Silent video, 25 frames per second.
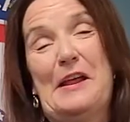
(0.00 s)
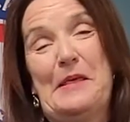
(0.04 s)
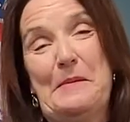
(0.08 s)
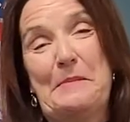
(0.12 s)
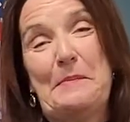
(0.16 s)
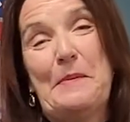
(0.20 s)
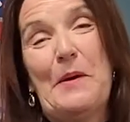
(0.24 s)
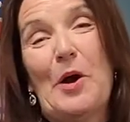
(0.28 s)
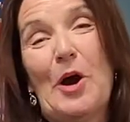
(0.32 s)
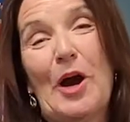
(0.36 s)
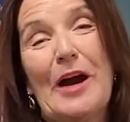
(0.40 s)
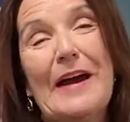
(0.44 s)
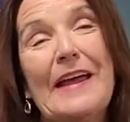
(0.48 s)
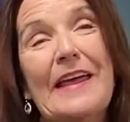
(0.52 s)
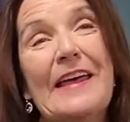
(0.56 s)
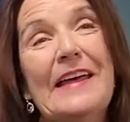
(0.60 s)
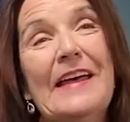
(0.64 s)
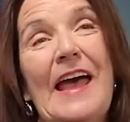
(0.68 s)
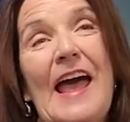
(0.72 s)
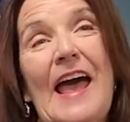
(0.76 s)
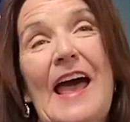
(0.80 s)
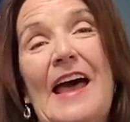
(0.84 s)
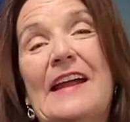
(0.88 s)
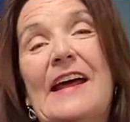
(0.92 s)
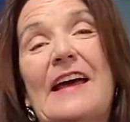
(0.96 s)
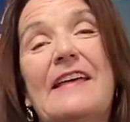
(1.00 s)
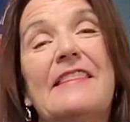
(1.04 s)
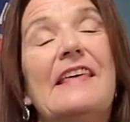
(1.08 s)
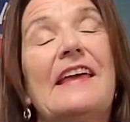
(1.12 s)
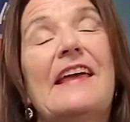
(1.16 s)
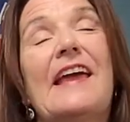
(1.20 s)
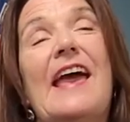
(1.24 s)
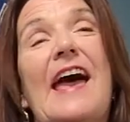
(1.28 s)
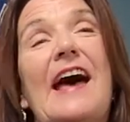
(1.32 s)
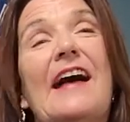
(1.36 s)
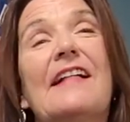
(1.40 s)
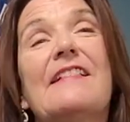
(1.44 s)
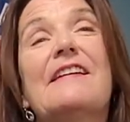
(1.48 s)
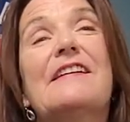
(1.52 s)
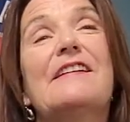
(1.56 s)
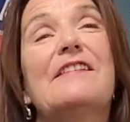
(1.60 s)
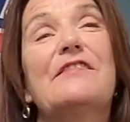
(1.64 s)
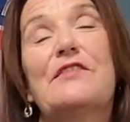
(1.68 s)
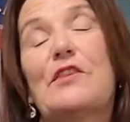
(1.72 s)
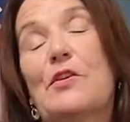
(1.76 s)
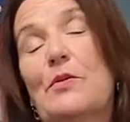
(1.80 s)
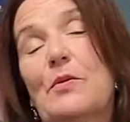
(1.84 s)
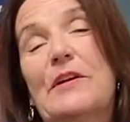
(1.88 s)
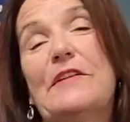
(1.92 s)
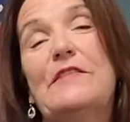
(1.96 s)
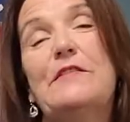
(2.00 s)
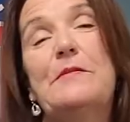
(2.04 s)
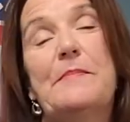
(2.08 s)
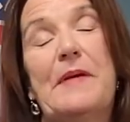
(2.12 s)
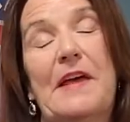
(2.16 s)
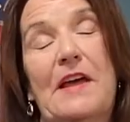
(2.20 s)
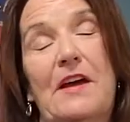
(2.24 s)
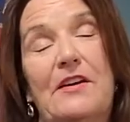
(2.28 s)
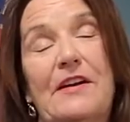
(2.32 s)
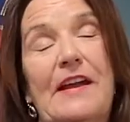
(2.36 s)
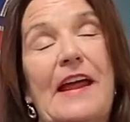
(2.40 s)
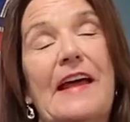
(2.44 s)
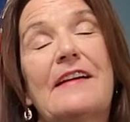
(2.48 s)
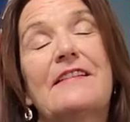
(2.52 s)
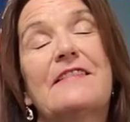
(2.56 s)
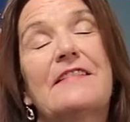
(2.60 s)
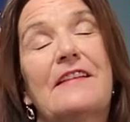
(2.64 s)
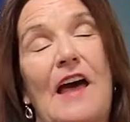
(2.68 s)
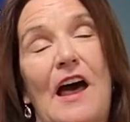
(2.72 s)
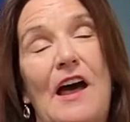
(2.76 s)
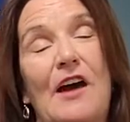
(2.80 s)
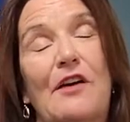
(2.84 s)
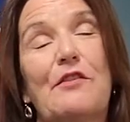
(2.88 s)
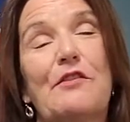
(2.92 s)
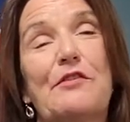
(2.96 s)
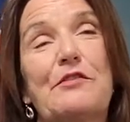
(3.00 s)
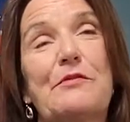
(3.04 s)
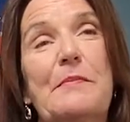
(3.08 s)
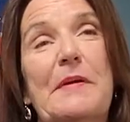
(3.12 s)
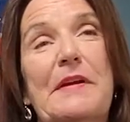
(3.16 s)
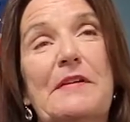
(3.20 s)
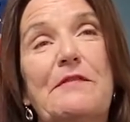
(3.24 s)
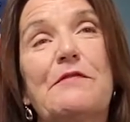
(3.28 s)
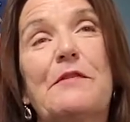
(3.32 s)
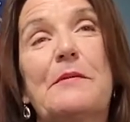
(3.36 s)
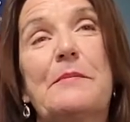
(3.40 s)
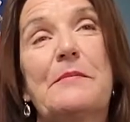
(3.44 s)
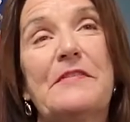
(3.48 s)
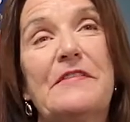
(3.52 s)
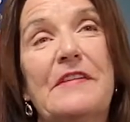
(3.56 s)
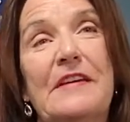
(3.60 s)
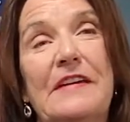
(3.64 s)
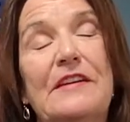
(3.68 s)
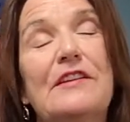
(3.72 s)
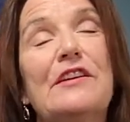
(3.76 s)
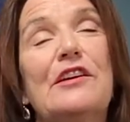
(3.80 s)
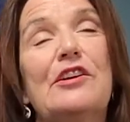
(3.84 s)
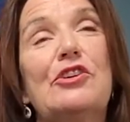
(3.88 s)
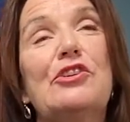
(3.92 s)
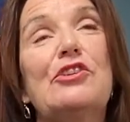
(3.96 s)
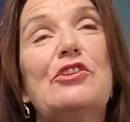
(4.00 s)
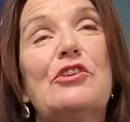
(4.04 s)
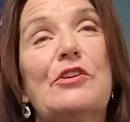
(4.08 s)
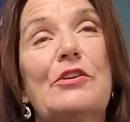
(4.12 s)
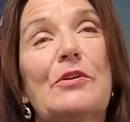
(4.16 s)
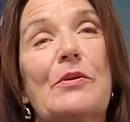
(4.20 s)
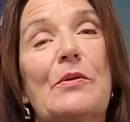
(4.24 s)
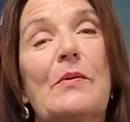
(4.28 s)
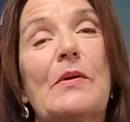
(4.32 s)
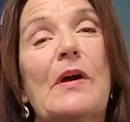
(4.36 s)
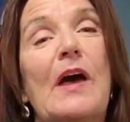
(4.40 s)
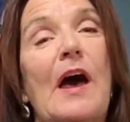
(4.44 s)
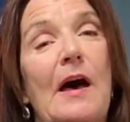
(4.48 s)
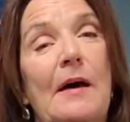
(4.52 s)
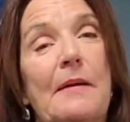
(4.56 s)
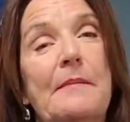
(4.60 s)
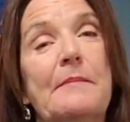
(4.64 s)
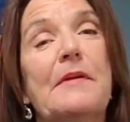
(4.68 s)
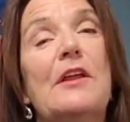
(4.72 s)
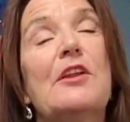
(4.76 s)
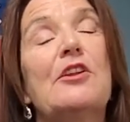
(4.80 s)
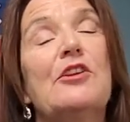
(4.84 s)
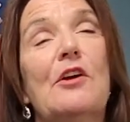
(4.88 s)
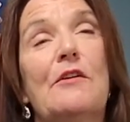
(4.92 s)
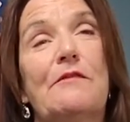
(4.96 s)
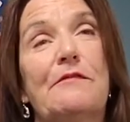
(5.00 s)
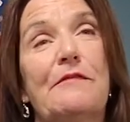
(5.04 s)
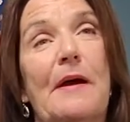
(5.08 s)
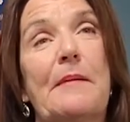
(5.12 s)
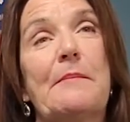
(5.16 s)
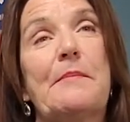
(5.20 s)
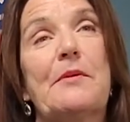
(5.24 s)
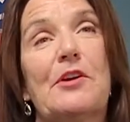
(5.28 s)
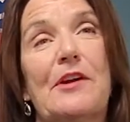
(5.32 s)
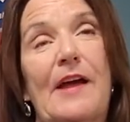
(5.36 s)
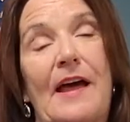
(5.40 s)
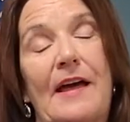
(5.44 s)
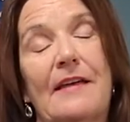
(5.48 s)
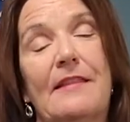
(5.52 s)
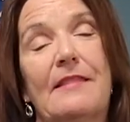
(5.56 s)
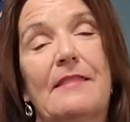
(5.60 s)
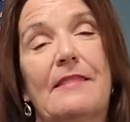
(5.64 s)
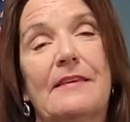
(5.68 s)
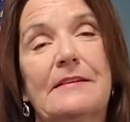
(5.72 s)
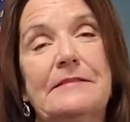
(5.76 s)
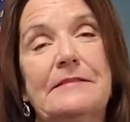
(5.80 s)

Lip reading: of the park, and I think Allan is going to be our next congressman from CD2 come November 9th.